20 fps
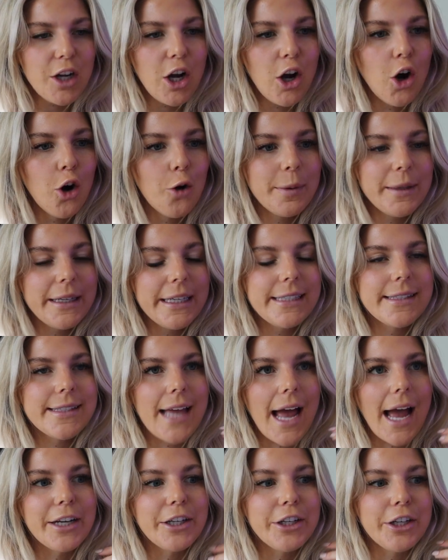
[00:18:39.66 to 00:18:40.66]
openings
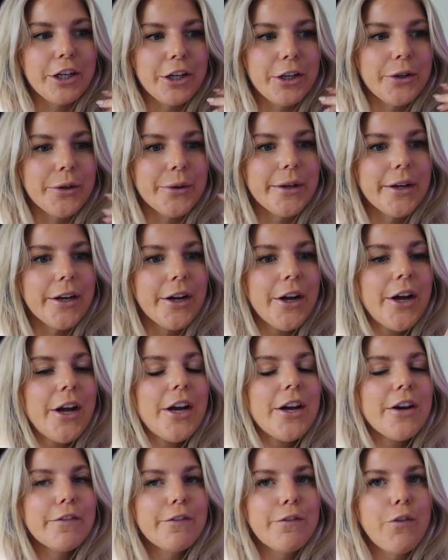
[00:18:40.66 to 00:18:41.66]
at noon.
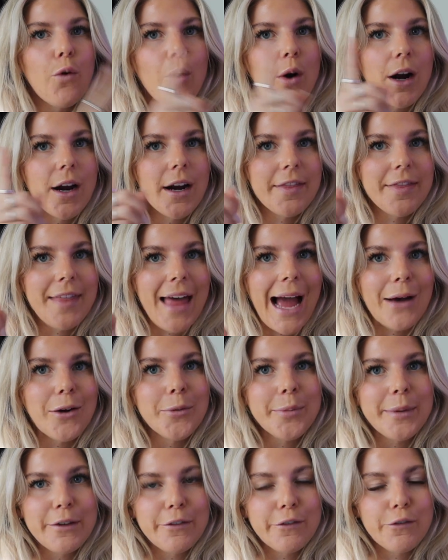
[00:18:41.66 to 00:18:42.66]
That
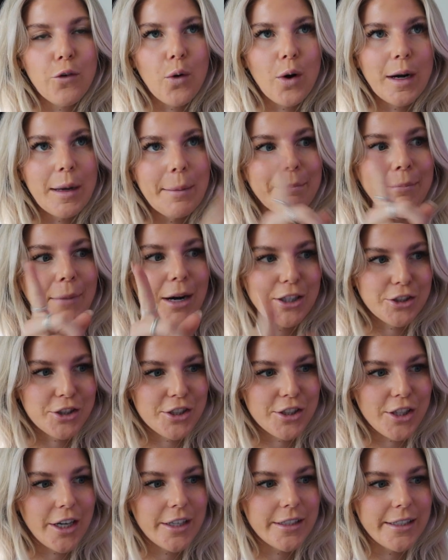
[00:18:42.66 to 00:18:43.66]
will be for March
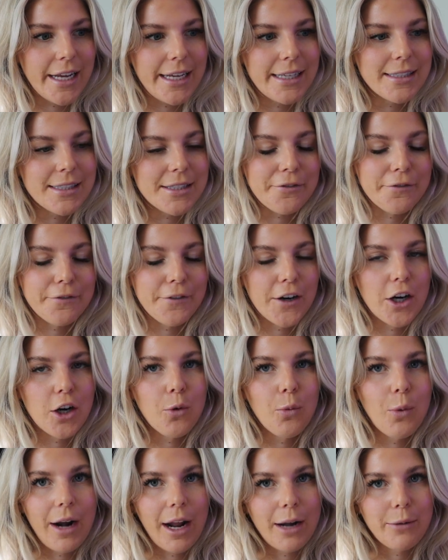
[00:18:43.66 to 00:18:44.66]
start dates
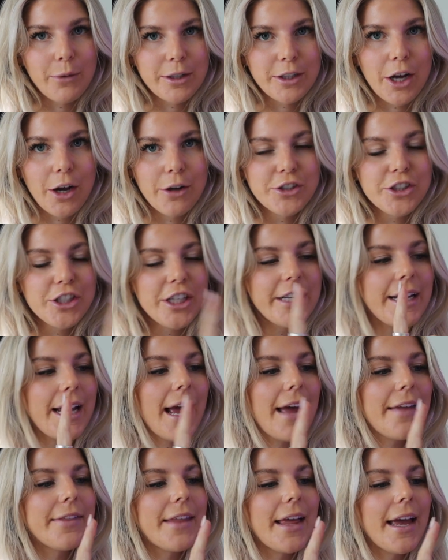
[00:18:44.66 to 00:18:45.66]
for one-on-one coaching,
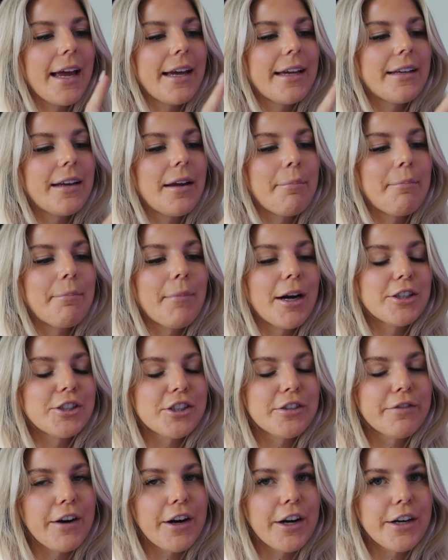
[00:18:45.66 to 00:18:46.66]
and then
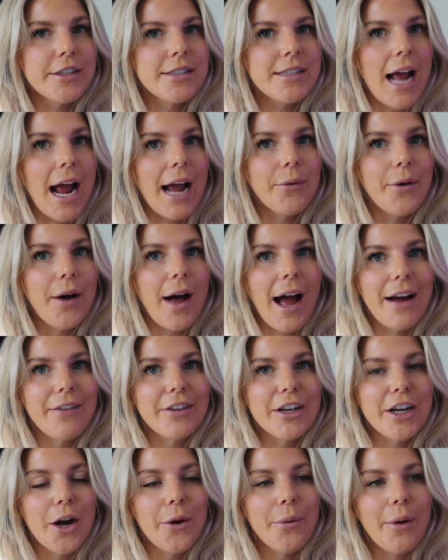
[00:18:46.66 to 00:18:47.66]
March 1st I will have
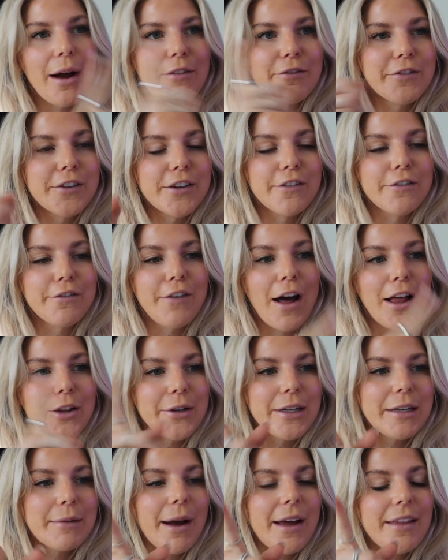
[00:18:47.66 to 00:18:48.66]
it go up for the
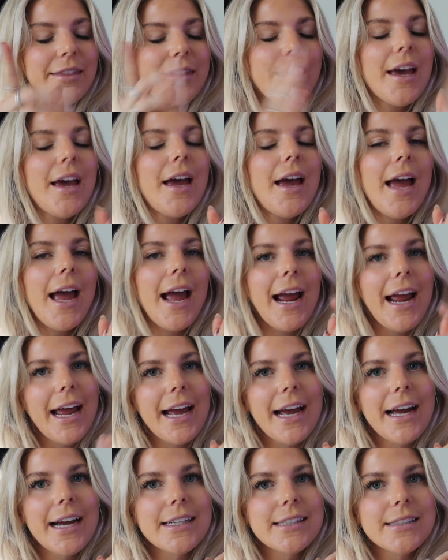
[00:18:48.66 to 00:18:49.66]
following month.
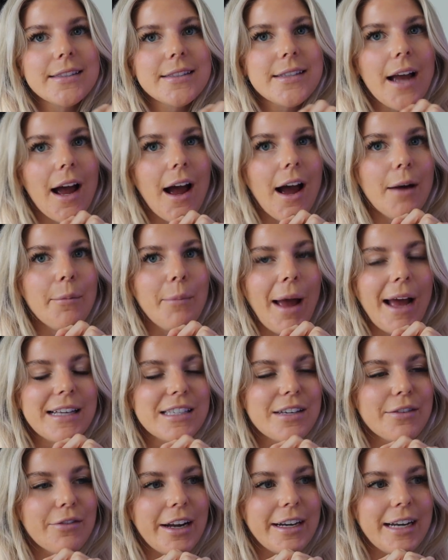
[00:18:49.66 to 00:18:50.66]
And
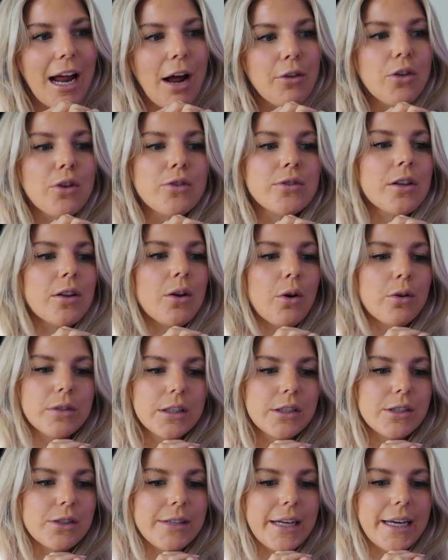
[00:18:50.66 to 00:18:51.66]
as of right now, those are the
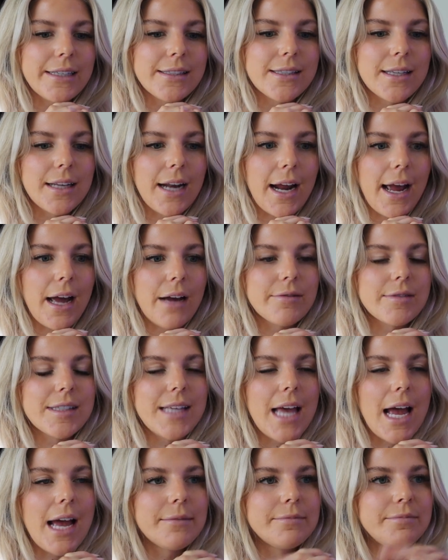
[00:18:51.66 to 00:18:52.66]
only 2 dates that I have
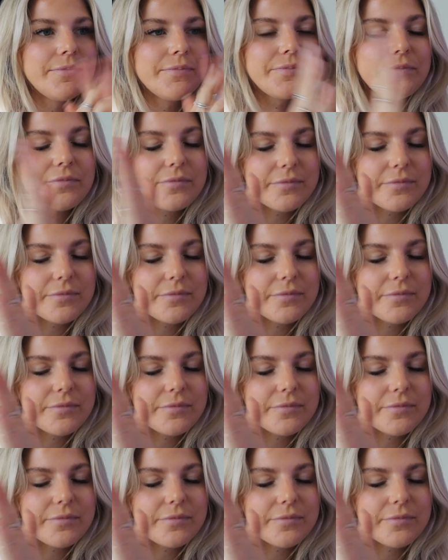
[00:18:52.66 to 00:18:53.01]
set